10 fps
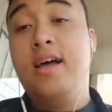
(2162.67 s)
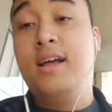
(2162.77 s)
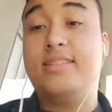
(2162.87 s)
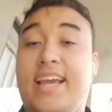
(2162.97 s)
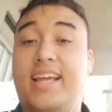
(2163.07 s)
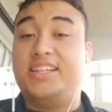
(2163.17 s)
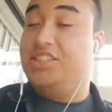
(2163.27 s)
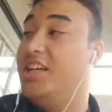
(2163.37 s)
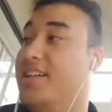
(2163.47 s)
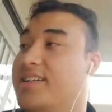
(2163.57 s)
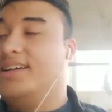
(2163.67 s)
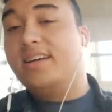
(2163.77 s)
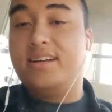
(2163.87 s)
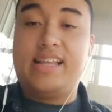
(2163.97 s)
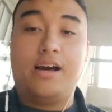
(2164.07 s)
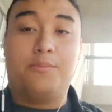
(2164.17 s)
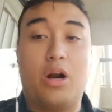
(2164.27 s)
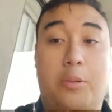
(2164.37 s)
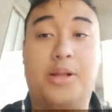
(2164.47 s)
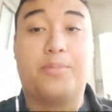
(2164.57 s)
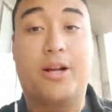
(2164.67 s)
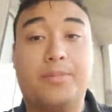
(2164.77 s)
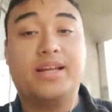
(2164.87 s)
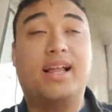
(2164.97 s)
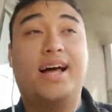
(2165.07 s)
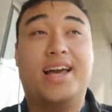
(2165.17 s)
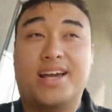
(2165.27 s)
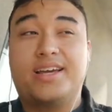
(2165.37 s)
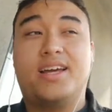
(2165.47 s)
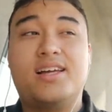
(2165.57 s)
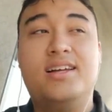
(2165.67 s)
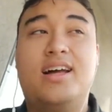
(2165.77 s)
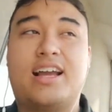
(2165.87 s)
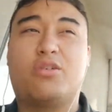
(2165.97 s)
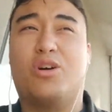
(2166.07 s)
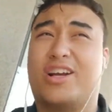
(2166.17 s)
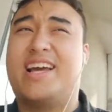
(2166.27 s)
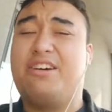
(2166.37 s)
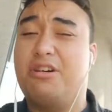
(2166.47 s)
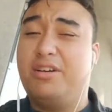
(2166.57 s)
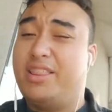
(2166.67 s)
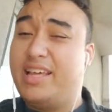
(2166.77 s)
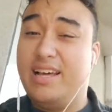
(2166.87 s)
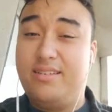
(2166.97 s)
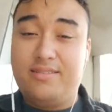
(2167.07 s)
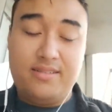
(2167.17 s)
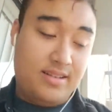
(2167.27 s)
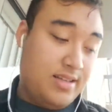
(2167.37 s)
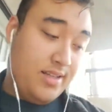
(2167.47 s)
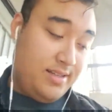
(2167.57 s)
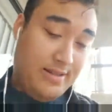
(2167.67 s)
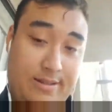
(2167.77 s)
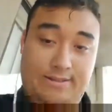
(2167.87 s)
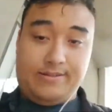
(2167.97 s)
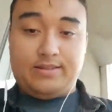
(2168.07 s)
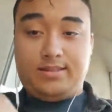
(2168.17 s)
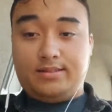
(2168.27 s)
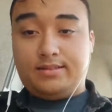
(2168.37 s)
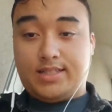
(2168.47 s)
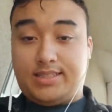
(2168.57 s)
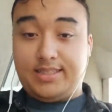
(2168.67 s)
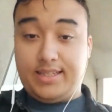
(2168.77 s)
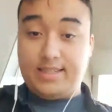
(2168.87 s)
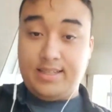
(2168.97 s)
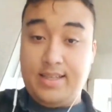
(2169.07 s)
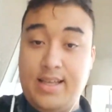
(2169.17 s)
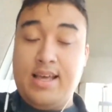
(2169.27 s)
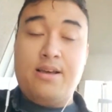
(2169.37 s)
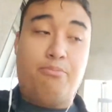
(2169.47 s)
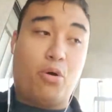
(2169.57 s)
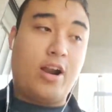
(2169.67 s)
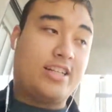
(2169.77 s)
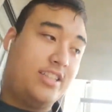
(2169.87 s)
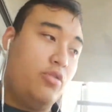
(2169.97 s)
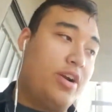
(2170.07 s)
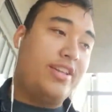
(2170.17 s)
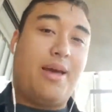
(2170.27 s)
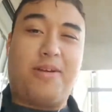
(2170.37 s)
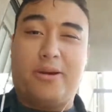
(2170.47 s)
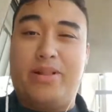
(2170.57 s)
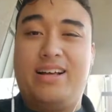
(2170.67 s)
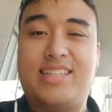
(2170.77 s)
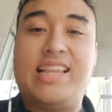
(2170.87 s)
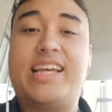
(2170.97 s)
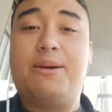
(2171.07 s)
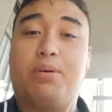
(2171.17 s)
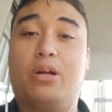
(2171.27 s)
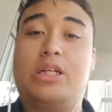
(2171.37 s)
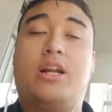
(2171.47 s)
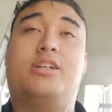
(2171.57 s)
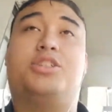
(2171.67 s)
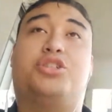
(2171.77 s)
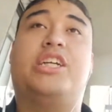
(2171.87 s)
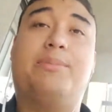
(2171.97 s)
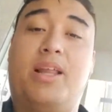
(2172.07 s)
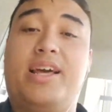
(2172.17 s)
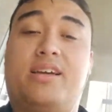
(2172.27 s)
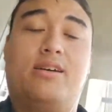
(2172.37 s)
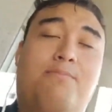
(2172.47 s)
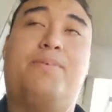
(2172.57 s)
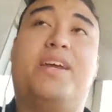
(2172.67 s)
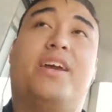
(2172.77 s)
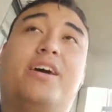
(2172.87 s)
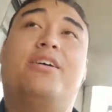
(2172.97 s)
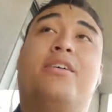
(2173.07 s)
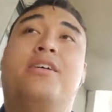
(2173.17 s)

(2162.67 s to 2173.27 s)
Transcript: scaly shit, and that would probably bring me like I could work anywhere with that. Let's see. Borax still wearing that pink blouse. I think he burned it on stream like a bit ago.